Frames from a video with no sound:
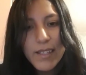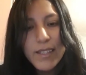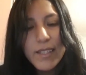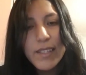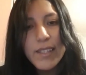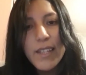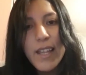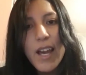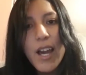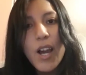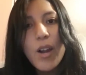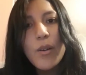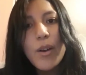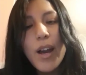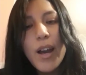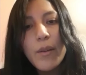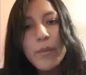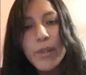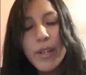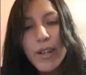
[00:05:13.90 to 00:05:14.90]
Now
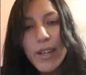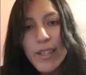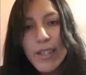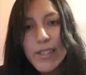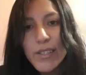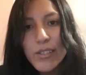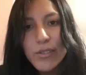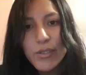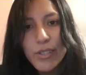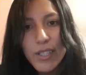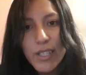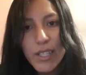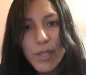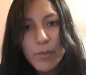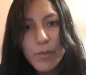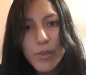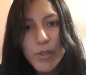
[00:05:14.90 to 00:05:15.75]
I'm going to give